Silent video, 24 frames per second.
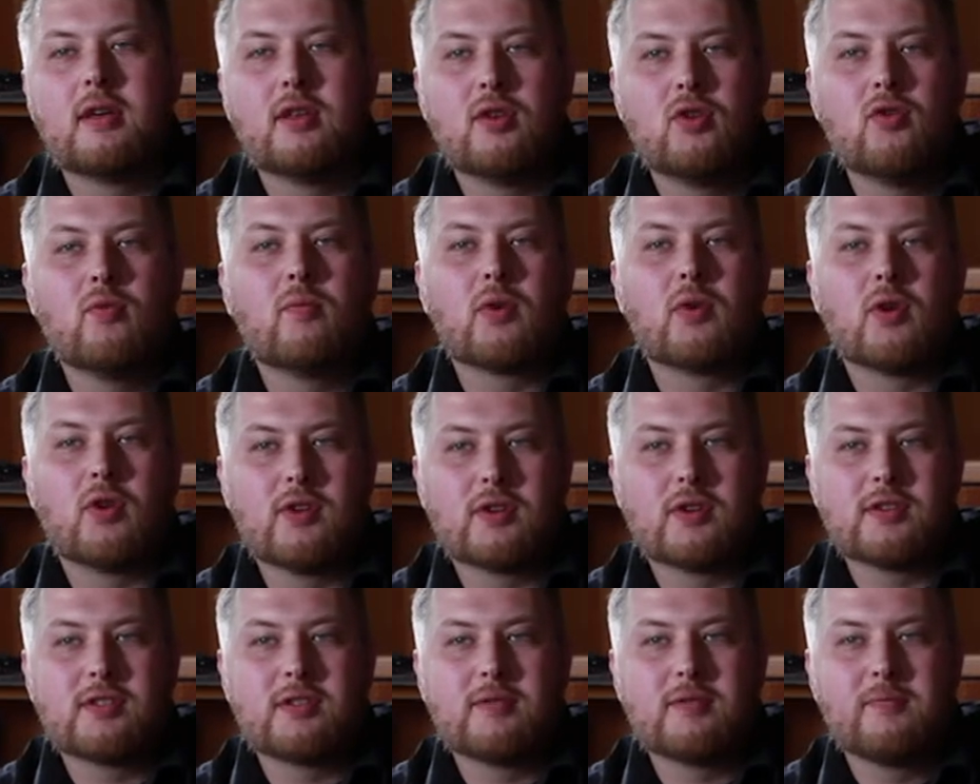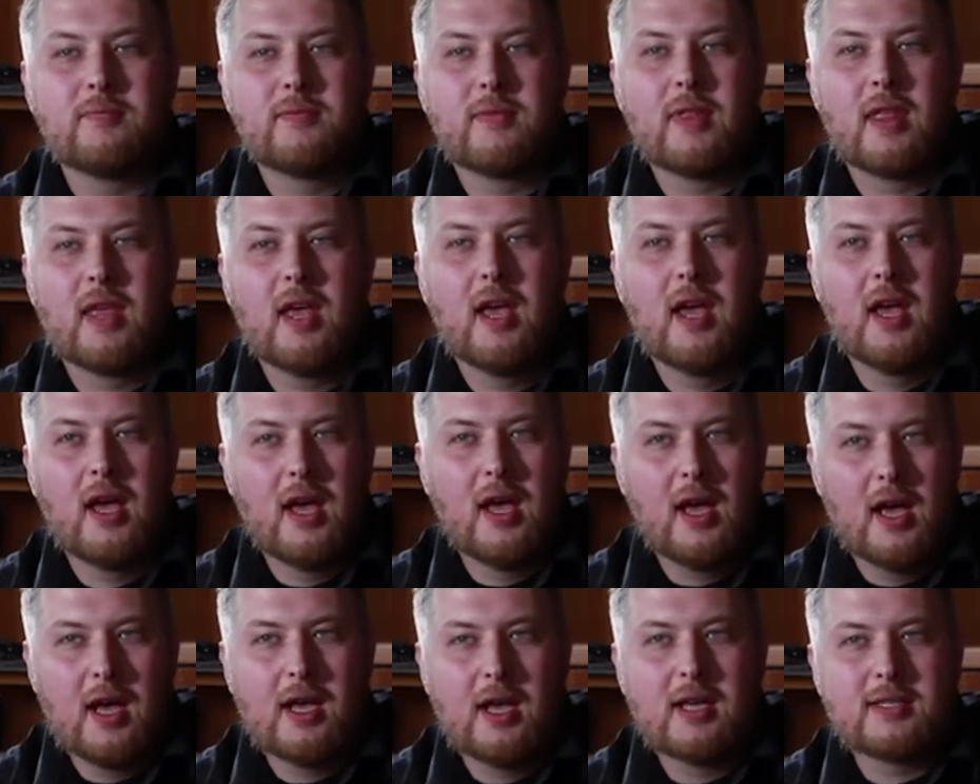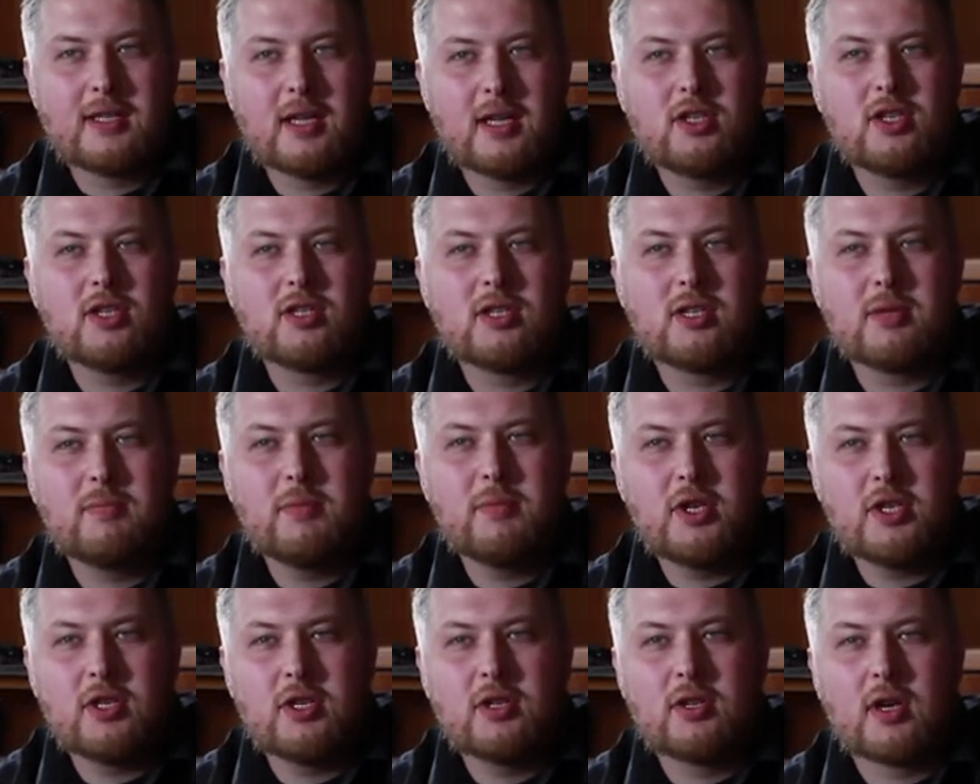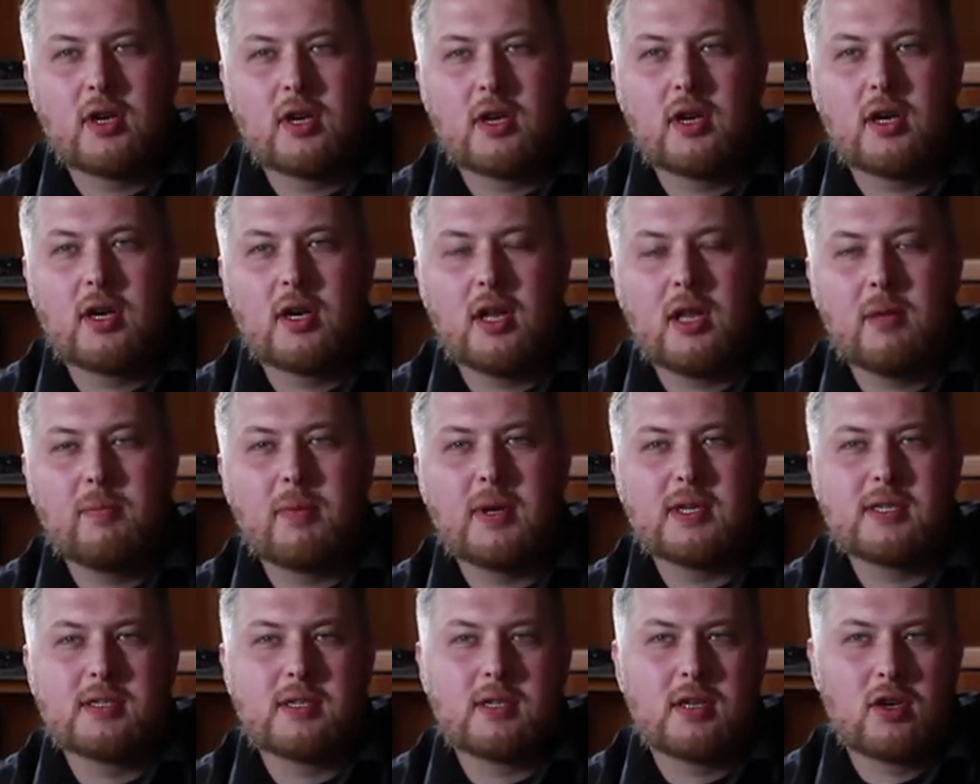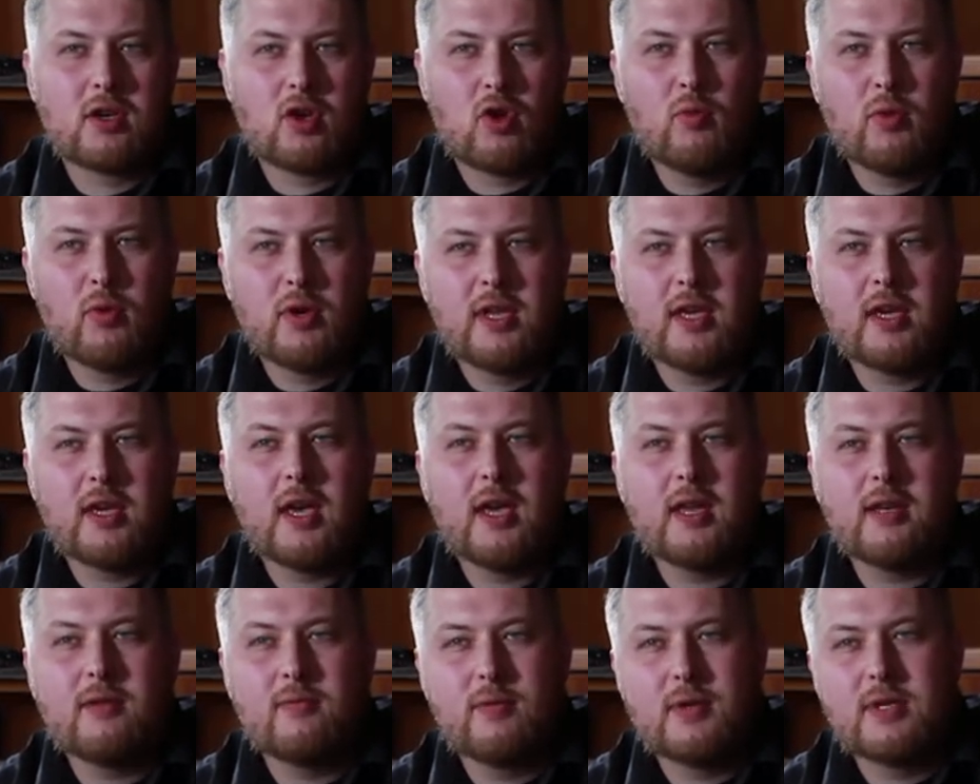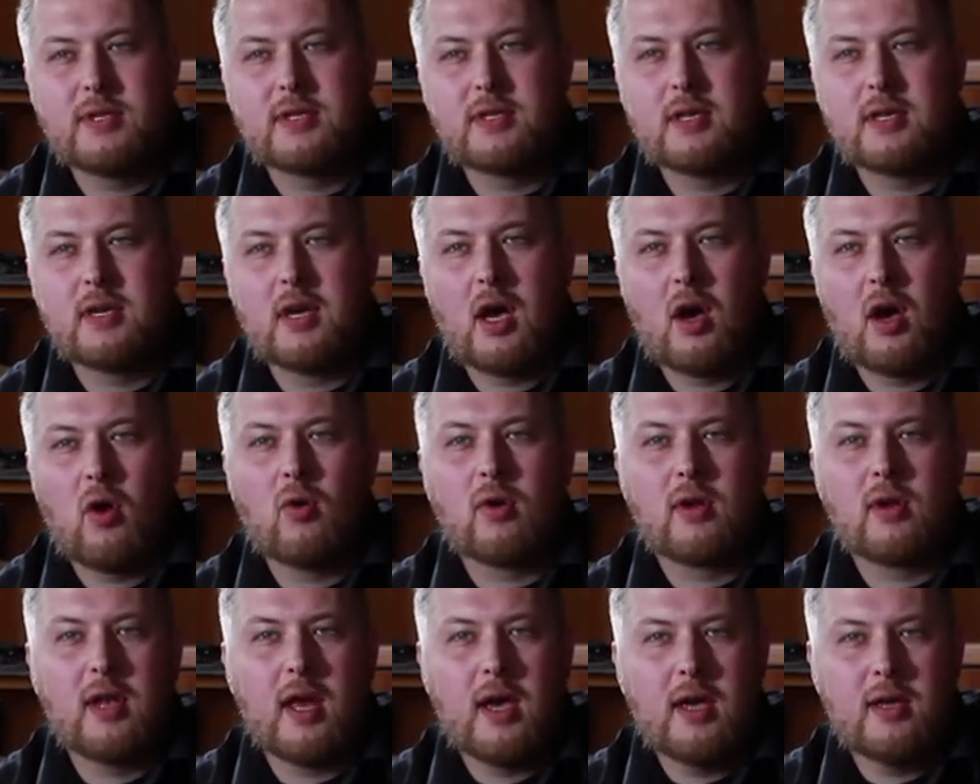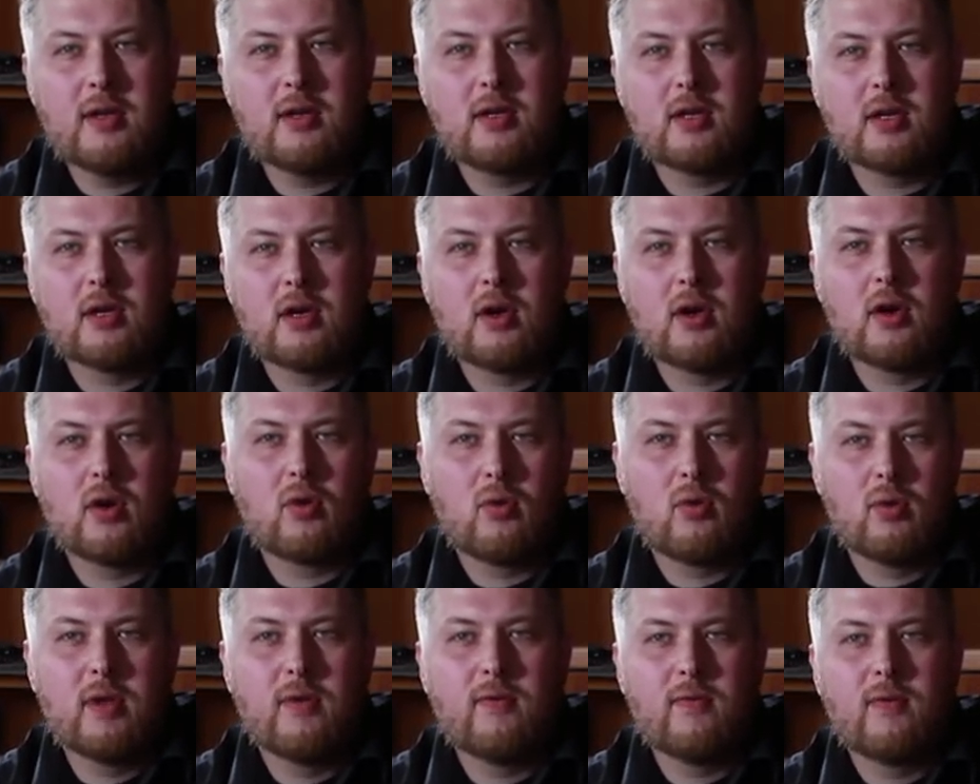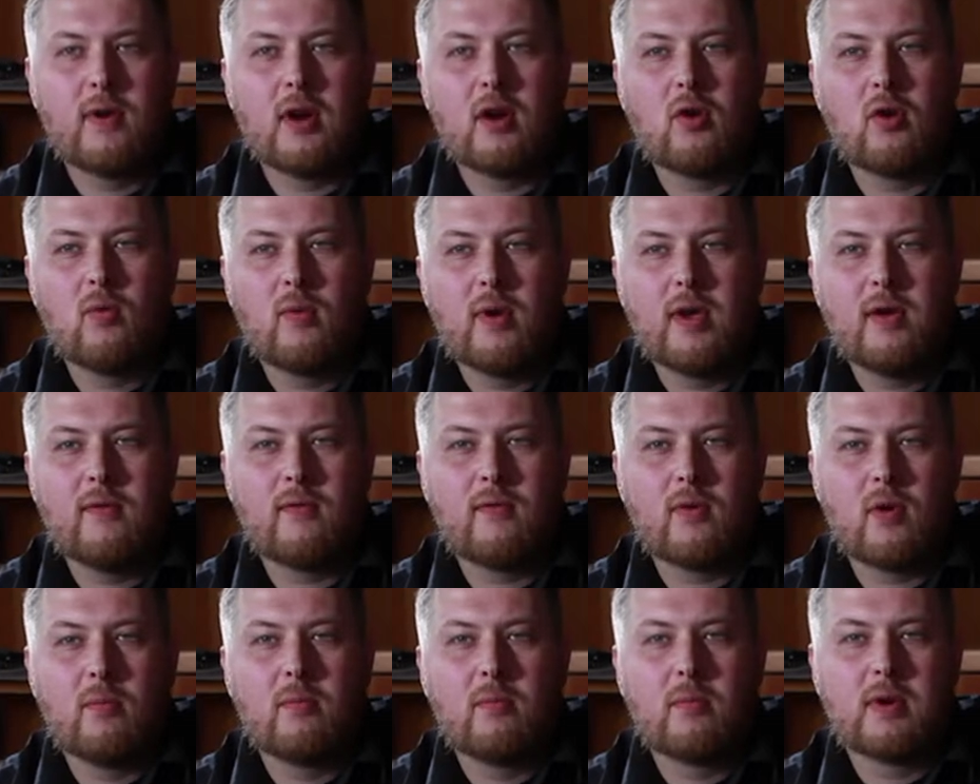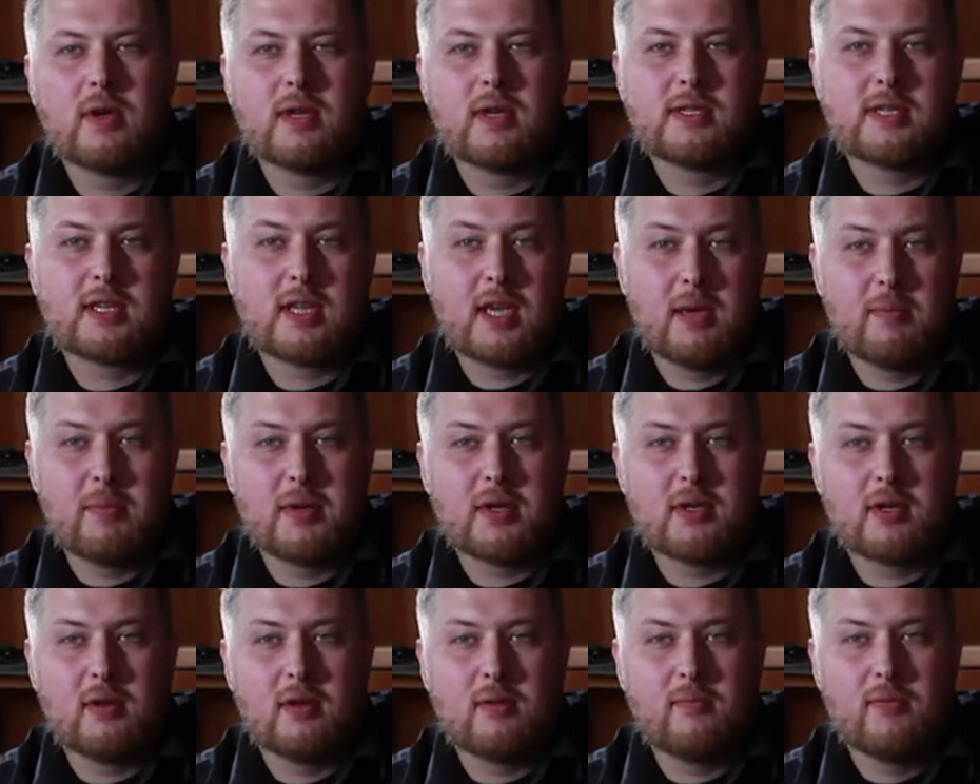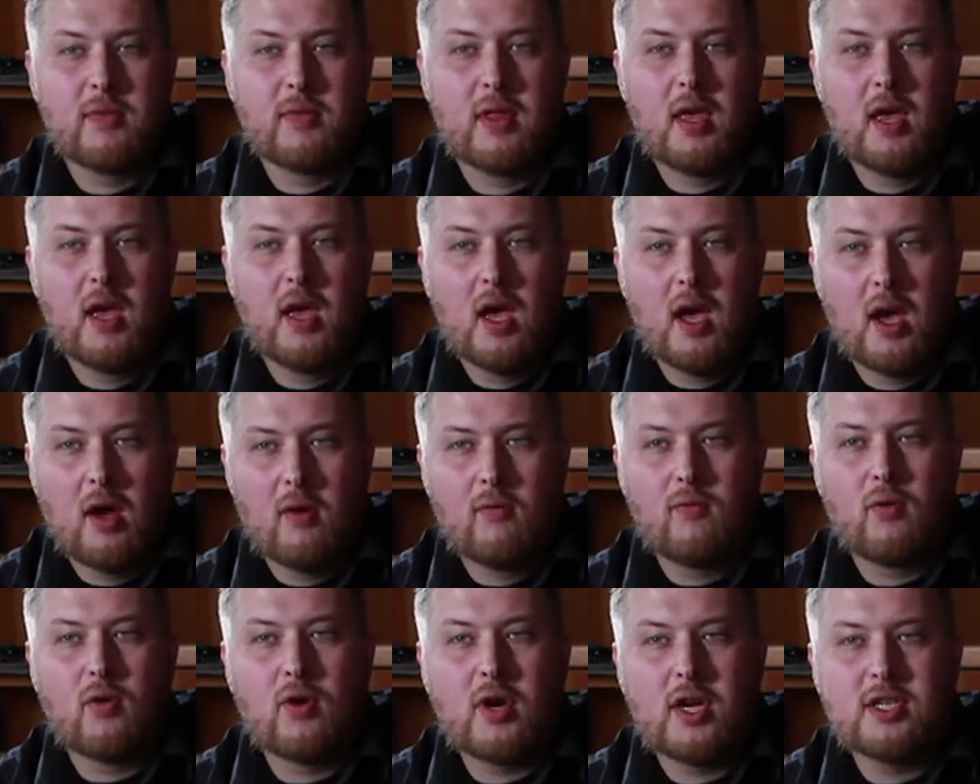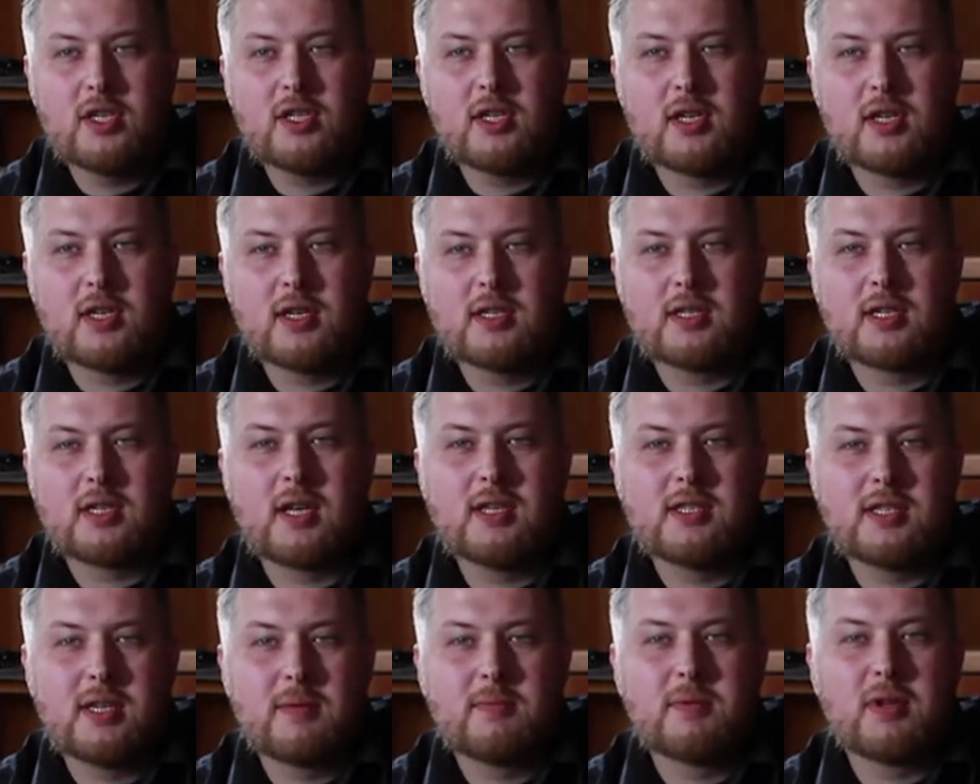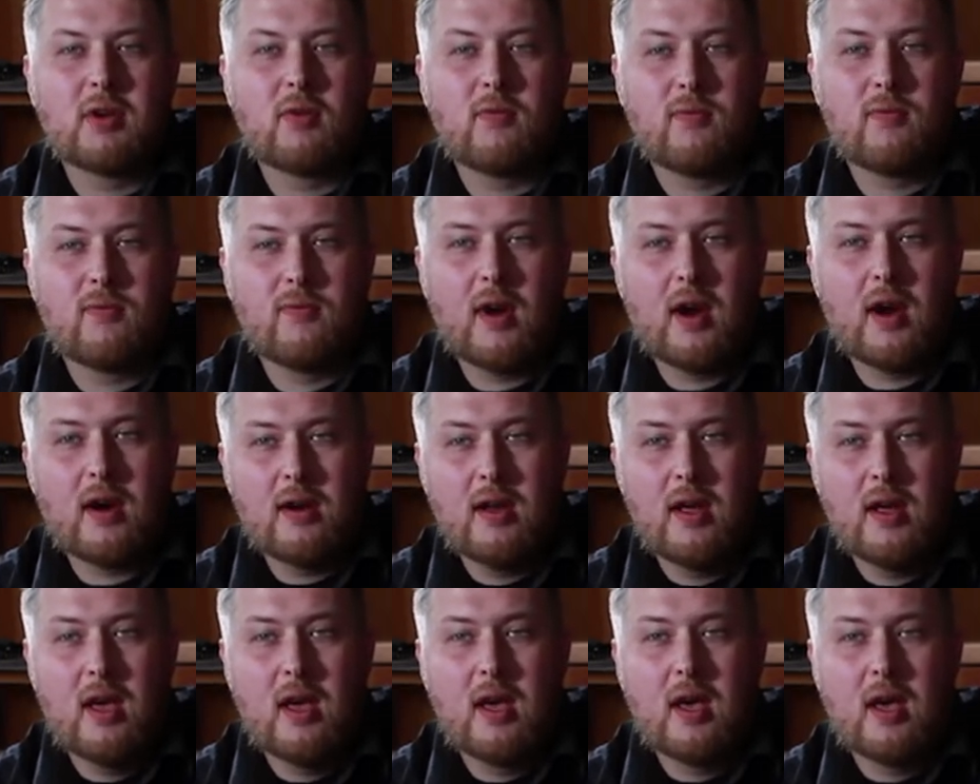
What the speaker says: new products. Such exhibition help us communicate with our client who live far away from the capital. For Russia, the concept of far